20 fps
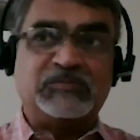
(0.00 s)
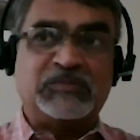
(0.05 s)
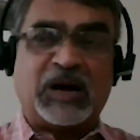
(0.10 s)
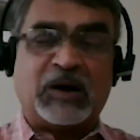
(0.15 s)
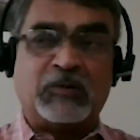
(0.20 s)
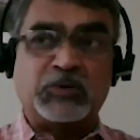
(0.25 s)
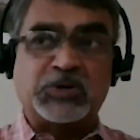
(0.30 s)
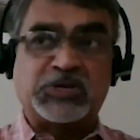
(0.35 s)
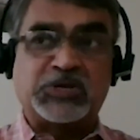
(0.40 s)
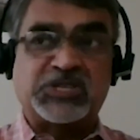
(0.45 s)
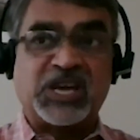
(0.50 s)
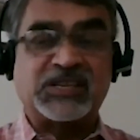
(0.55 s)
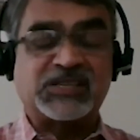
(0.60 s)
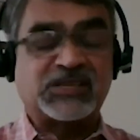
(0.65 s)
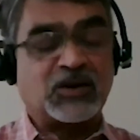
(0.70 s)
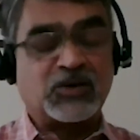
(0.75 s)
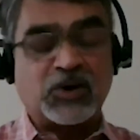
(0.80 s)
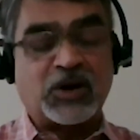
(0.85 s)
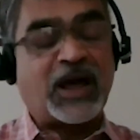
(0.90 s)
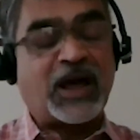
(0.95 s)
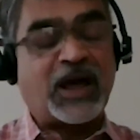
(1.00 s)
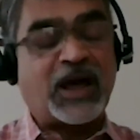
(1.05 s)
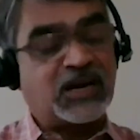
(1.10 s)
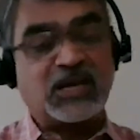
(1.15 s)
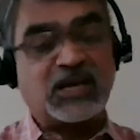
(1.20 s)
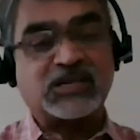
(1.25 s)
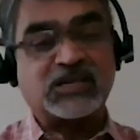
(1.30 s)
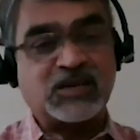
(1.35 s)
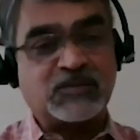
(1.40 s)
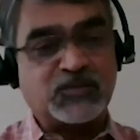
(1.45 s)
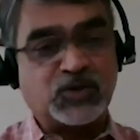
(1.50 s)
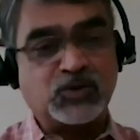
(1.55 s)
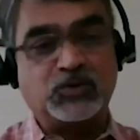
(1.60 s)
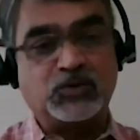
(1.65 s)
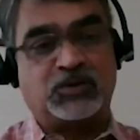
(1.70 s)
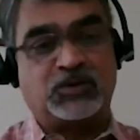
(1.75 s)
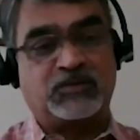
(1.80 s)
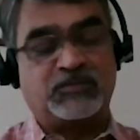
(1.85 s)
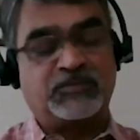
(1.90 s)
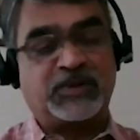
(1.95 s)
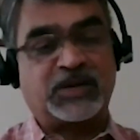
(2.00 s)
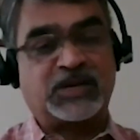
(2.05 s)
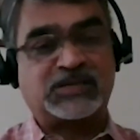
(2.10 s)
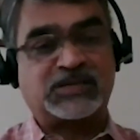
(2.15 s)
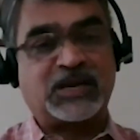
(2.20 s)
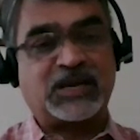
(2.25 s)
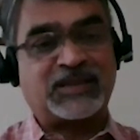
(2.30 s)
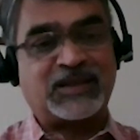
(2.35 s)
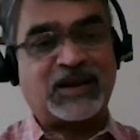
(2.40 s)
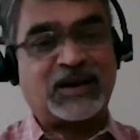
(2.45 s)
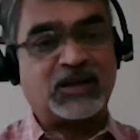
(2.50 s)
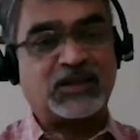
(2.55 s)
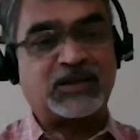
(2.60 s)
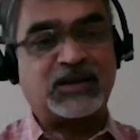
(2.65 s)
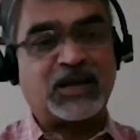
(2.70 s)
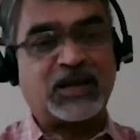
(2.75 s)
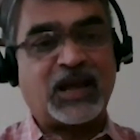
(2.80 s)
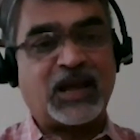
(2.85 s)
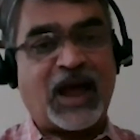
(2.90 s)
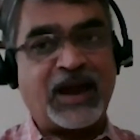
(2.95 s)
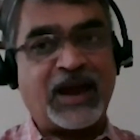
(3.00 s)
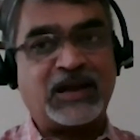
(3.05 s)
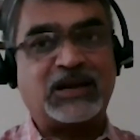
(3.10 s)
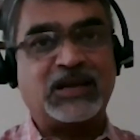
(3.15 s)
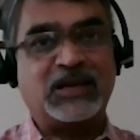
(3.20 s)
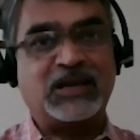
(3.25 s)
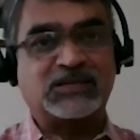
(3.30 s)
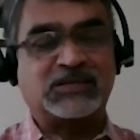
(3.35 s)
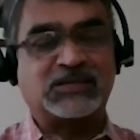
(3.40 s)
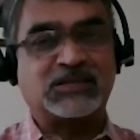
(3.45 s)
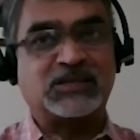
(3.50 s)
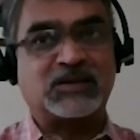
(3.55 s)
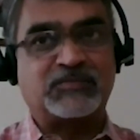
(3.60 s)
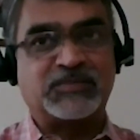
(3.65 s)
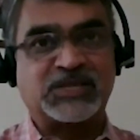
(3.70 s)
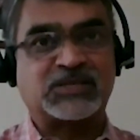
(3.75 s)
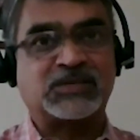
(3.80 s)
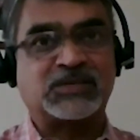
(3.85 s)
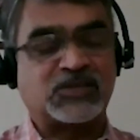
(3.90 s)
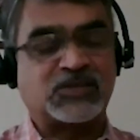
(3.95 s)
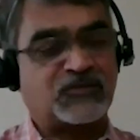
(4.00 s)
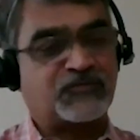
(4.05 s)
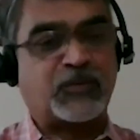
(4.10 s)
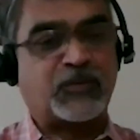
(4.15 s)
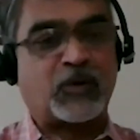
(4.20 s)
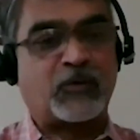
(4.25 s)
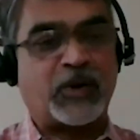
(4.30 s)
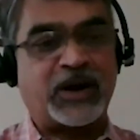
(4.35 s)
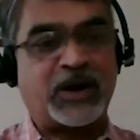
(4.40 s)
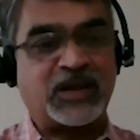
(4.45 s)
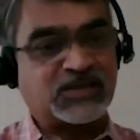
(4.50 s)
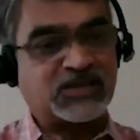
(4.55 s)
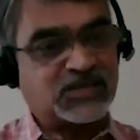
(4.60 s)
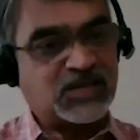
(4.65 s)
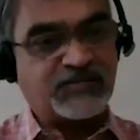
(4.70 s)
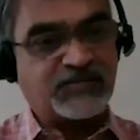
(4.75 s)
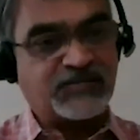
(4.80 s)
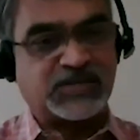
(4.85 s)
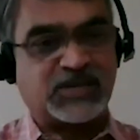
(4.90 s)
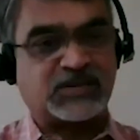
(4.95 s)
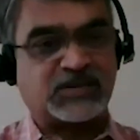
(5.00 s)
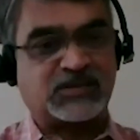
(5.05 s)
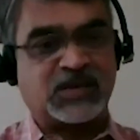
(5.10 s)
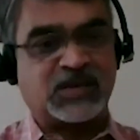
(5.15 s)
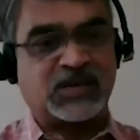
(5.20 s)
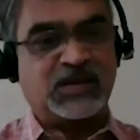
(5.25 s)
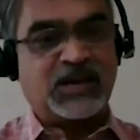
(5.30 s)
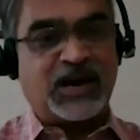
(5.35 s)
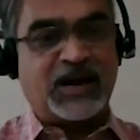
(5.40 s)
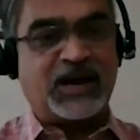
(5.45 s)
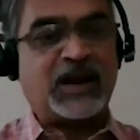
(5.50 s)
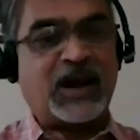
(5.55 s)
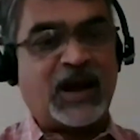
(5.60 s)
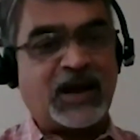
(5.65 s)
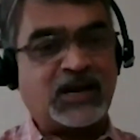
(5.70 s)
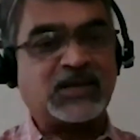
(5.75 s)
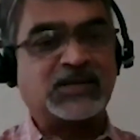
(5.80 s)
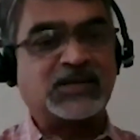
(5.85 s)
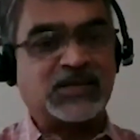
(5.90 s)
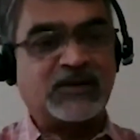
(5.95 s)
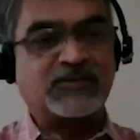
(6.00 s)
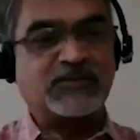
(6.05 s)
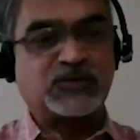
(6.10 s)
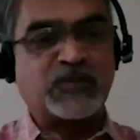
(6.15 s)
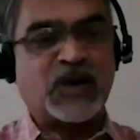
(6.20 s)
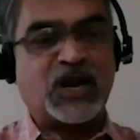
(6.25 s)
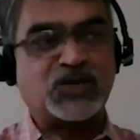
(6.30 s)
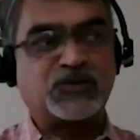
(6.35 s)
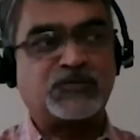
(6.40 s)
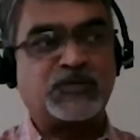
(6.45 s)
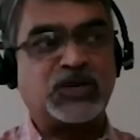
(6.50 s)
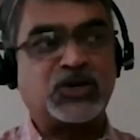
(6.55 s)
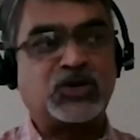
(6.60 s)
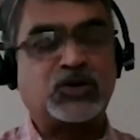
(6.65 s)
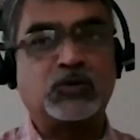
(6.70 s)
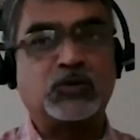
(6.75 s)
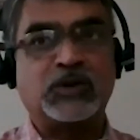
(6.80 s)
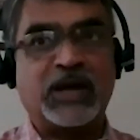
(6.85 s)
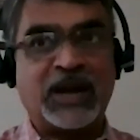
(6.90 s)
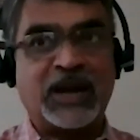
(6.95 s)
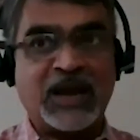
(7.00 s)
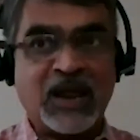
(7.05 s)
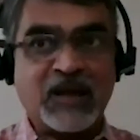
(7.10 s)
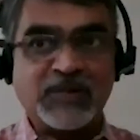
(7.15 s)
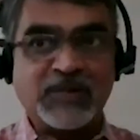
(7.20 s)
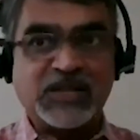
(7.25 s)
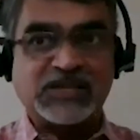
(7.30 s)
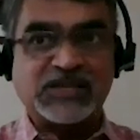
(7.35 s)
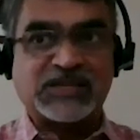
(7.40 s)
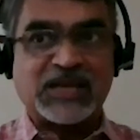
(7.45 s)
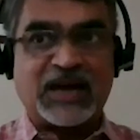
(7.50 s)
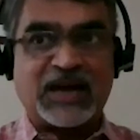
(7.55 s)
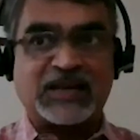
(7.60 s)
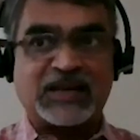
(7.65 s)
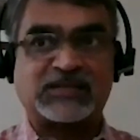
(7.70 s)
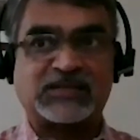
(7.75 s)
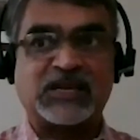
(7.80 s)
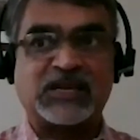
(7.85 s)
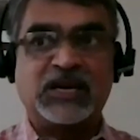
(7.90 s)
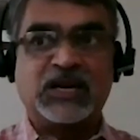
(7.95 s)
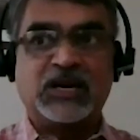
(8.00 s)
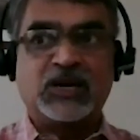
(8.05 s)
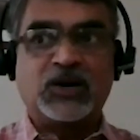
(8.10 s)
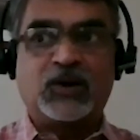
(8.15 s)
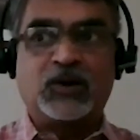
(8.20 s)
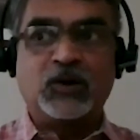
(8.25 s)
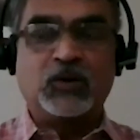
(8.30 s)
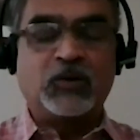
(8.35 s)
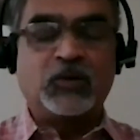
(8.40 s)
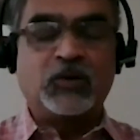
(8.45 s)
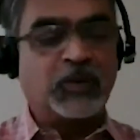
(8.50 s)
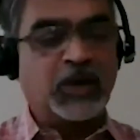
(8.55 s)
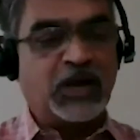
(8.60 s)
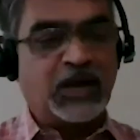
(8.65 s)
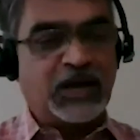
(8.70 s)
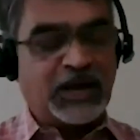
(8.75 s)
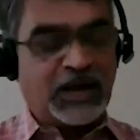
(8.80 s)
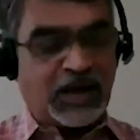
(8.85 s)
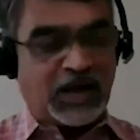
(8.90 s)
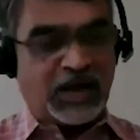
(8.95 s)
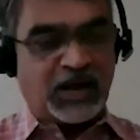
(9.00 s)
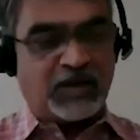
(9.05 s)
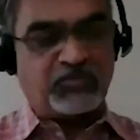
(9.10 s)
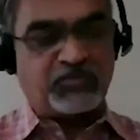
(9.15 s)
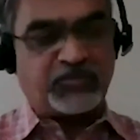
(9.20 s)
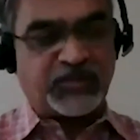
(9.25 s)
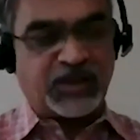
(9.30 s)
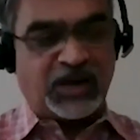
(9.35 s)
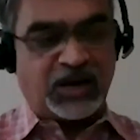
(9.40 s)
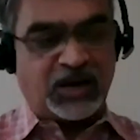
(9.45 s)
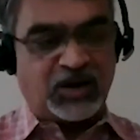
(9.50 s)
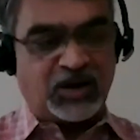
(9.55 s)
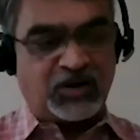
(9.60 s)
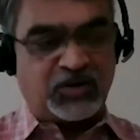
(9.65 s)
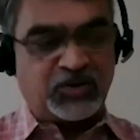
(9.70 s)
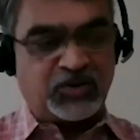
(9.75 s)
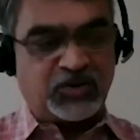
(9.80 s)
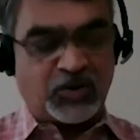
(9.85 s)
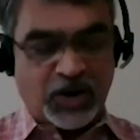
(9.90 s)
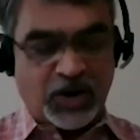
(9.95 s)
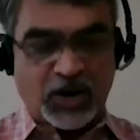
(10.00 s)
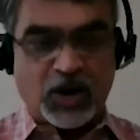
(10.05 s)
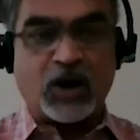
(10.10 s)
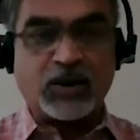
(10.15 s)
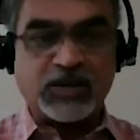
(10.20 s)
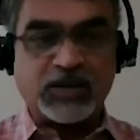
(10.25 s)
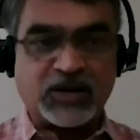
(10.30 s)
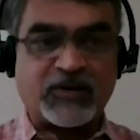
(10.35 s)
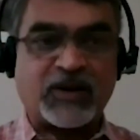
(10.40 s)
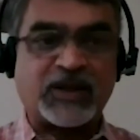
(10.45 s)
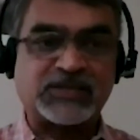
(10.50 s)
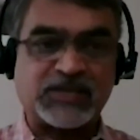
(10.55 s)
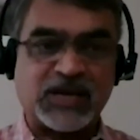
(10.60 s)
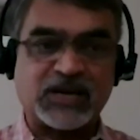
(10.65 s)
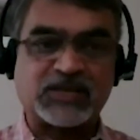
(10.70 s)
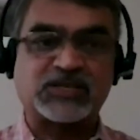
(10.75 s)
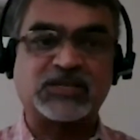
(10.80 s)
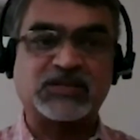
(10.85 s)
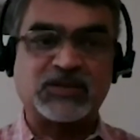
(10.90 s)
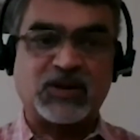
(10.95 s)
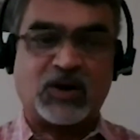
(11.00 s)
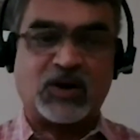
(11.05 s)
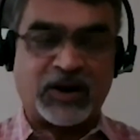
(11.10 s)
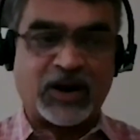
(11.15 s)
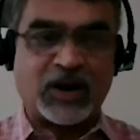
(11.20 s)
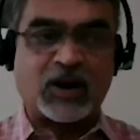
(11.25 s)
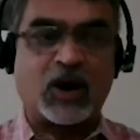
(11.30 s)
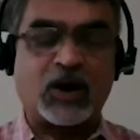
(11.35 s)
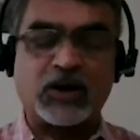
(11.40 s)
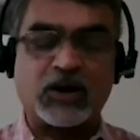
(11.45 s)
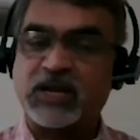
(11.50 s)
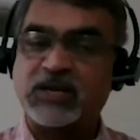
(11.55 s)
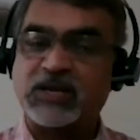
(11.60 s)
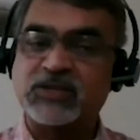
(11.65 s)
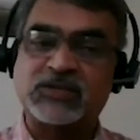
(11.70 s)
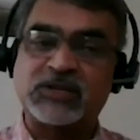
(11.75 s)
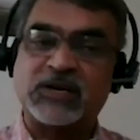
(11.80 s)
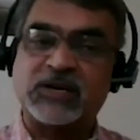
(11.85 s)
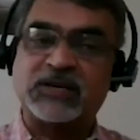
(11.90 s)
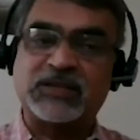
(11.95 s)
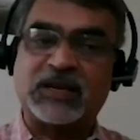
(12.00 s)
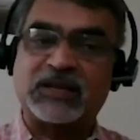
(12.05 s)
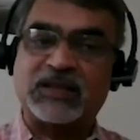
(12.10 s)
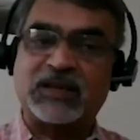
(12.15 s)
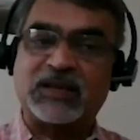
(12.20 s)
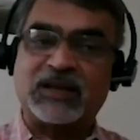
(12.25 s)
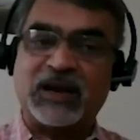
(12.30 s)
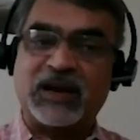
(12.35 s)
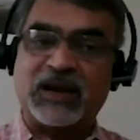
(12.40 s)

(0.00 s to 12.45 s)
I would say is a good ITSM tool, because at the end of the day, IT is in the business of providing services, and an IT service management tool enables us to record the transaction or record the incident that the